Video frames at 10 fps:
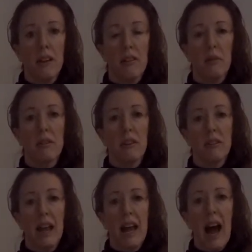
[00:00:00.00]
So we start
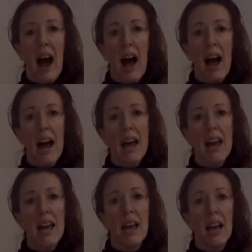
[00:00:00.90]
saying
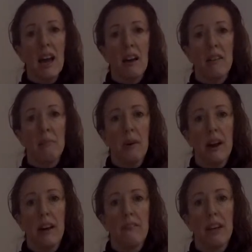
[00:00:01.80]
hi, spread
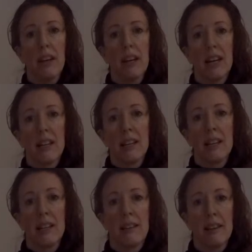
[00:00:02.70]
our fingers,
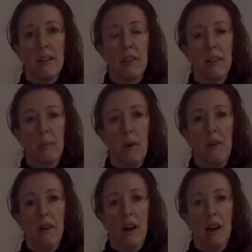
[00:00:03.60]
secret spock.